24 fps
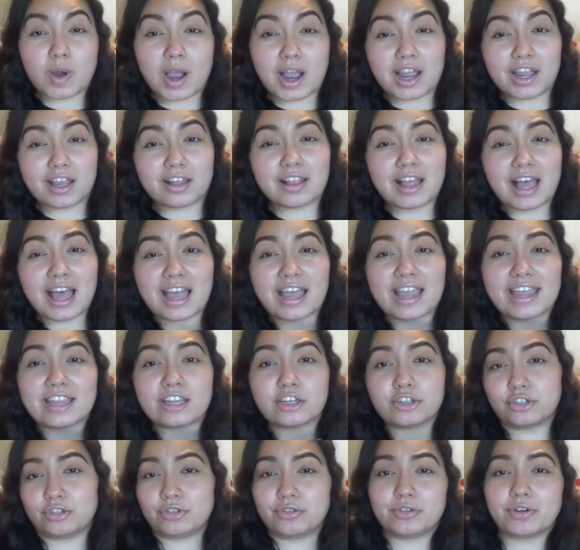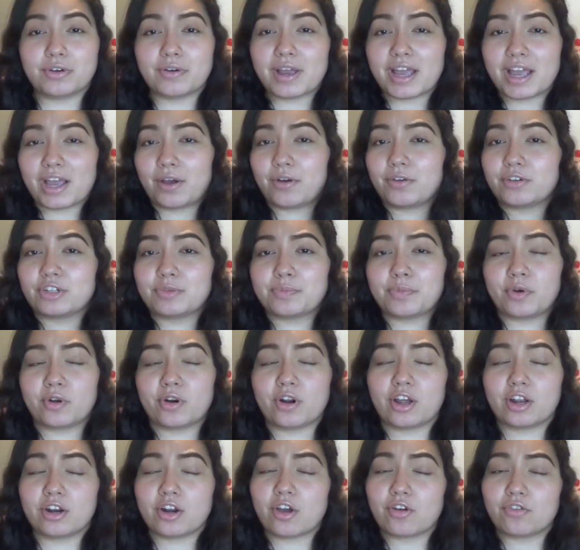while I do know how to put
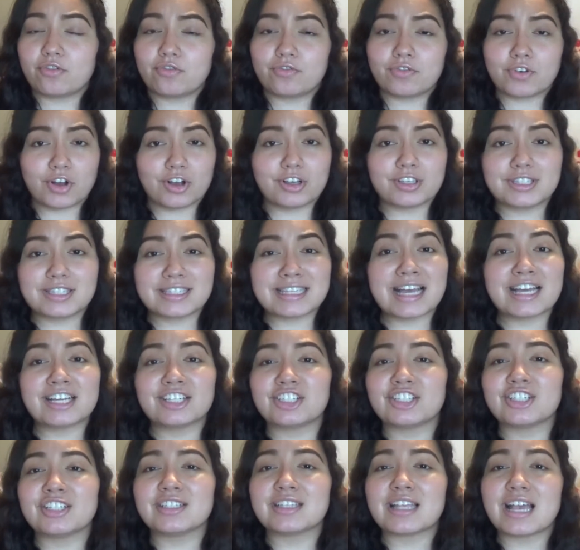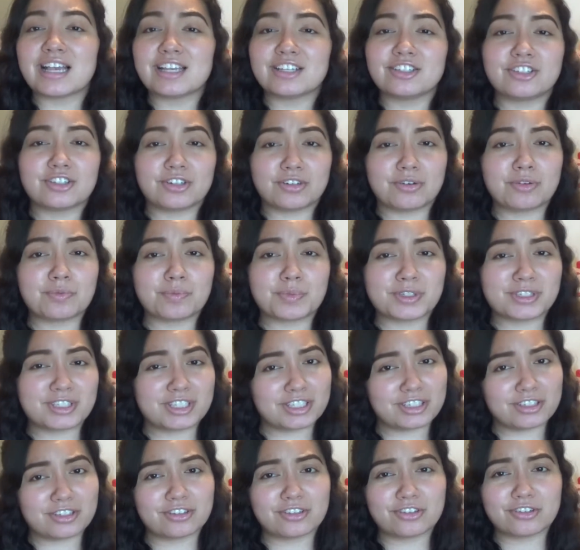on false lashes, I don't
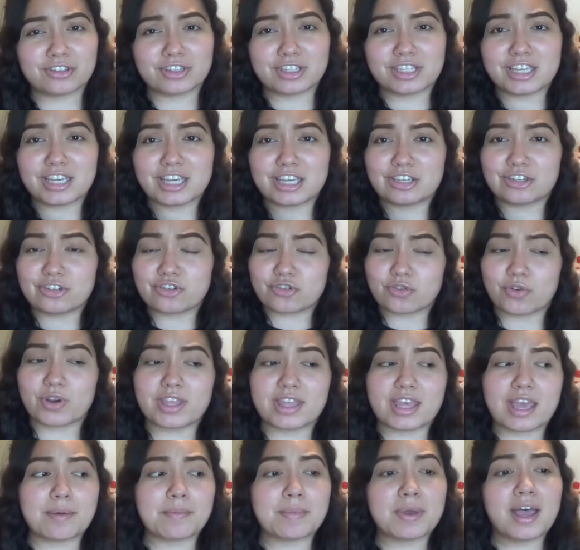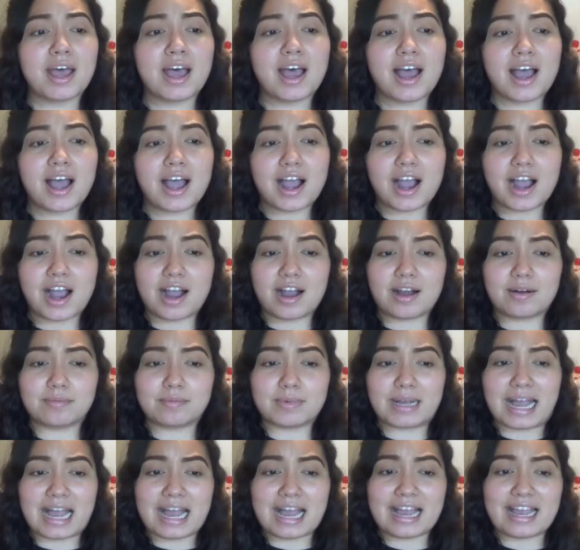particularly enjoy them.
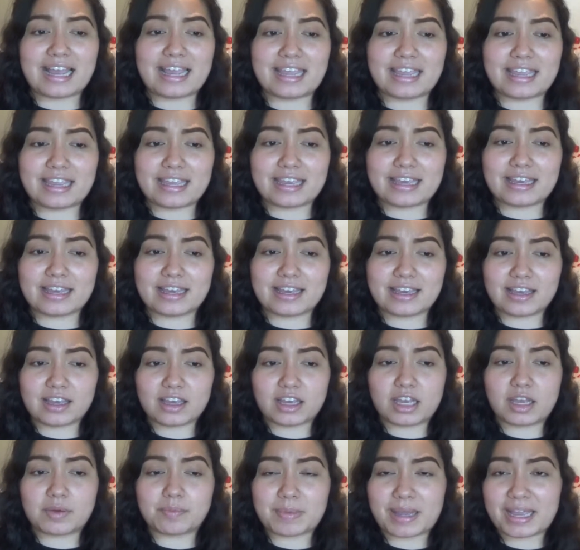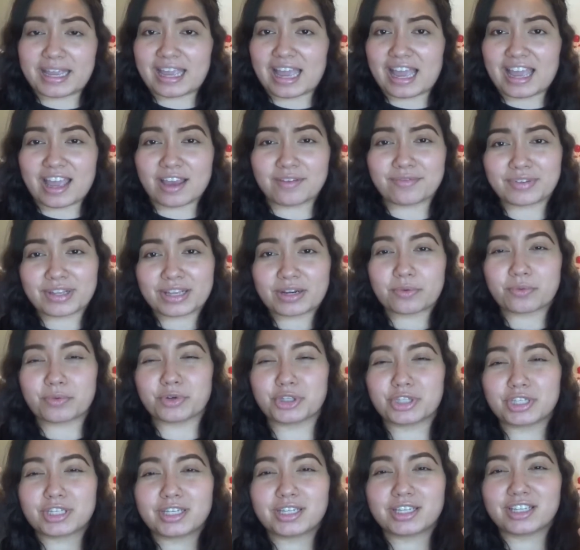I have like
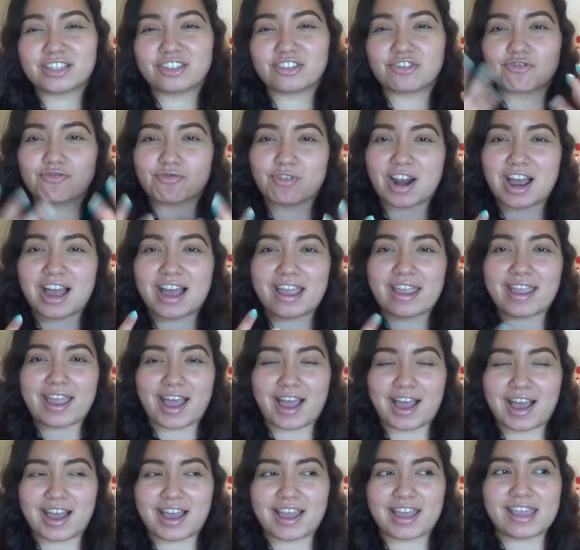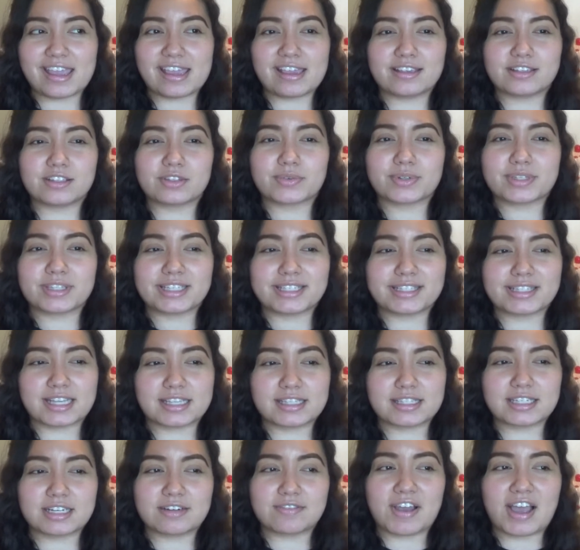really dry eyes, really
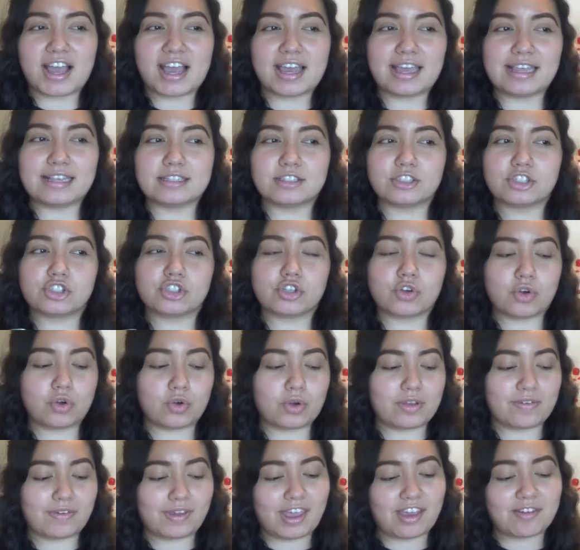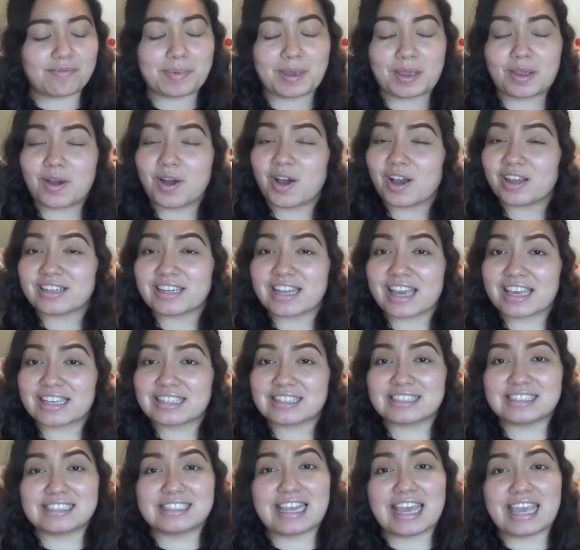sensitive eyes. So if I have my
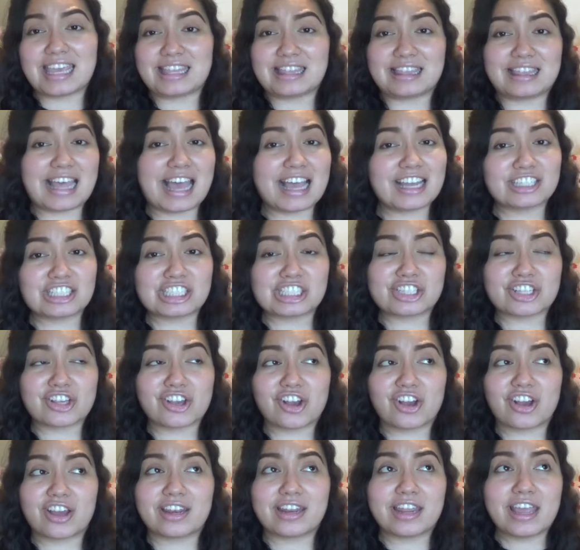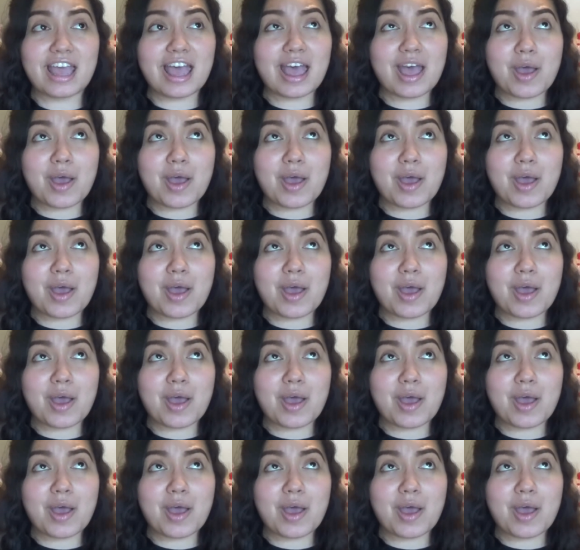contacts in and lashes on